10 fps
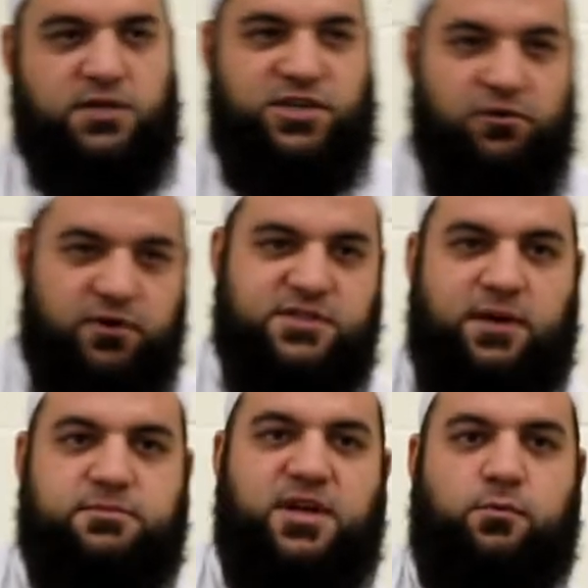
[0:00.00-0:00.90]
Generally,
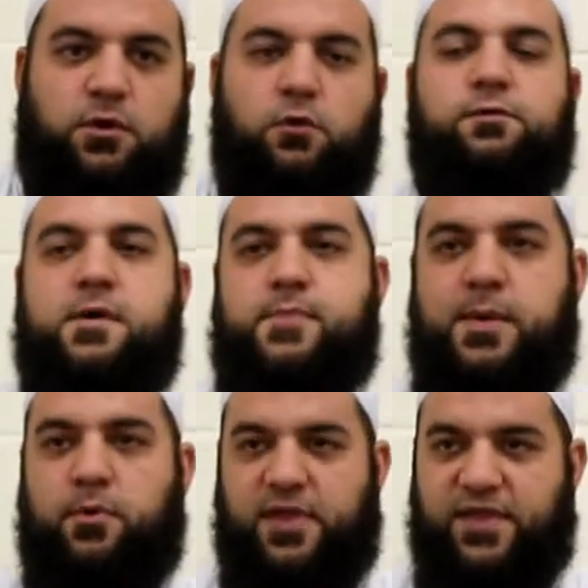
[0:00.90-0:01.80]
sometimes when you find
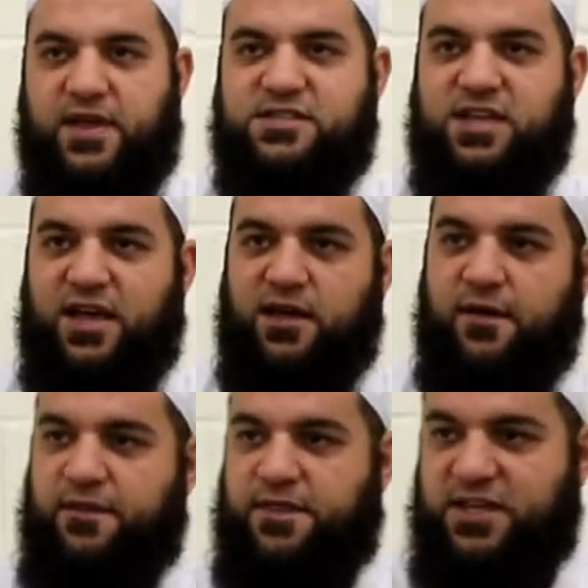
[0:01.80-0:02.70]
people that they
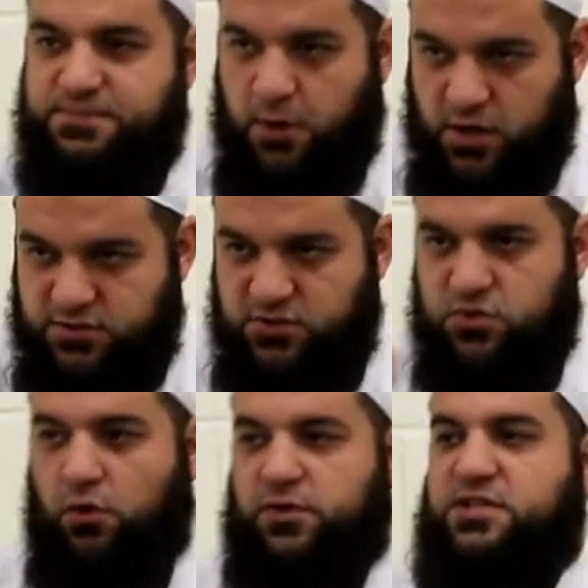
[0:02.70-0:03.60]
say, this person's
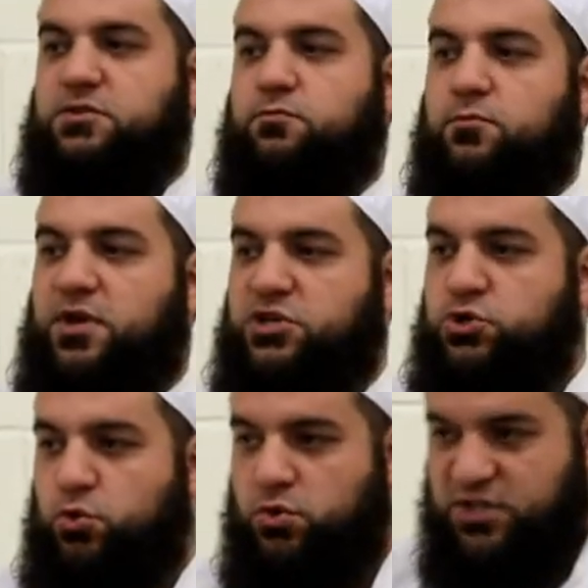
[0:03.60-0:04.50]
got this
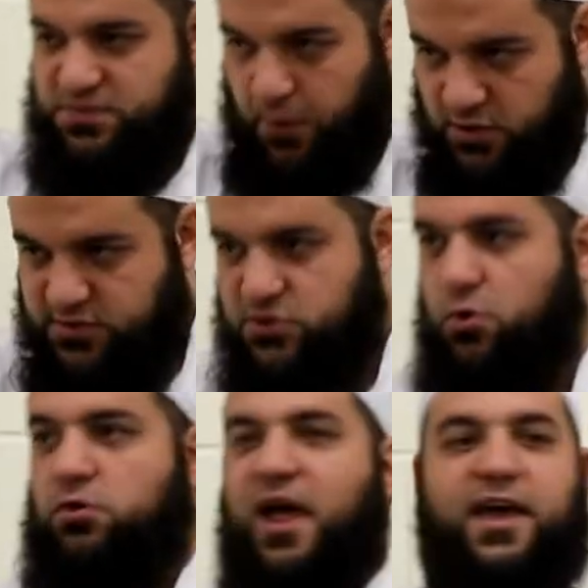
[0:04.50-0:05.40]
issue, this person's
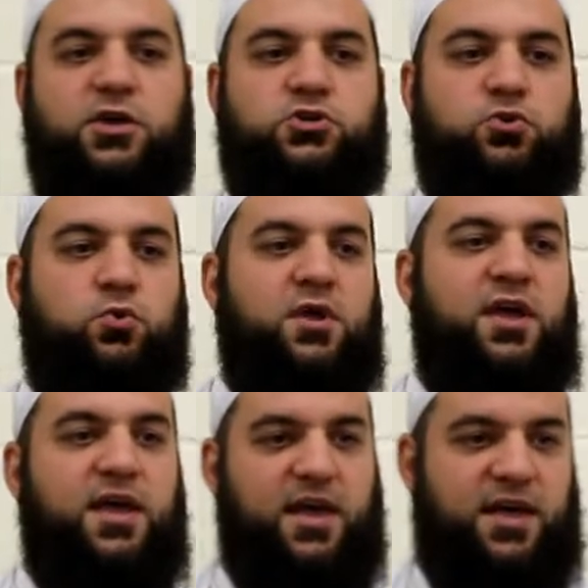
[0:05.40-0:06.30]
got that issue,
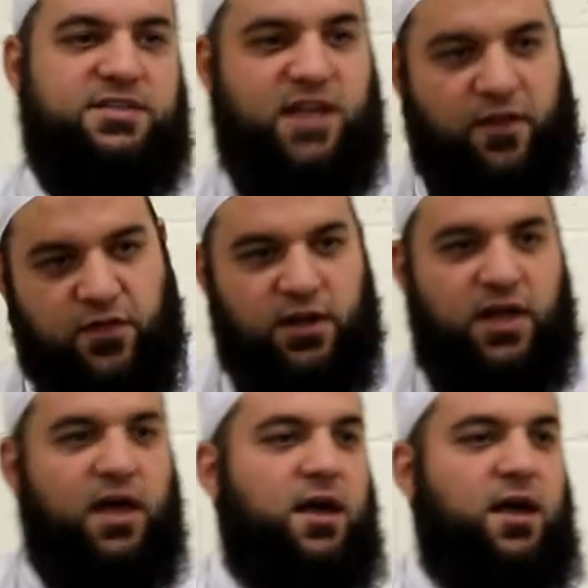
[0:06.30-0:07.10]
iske andar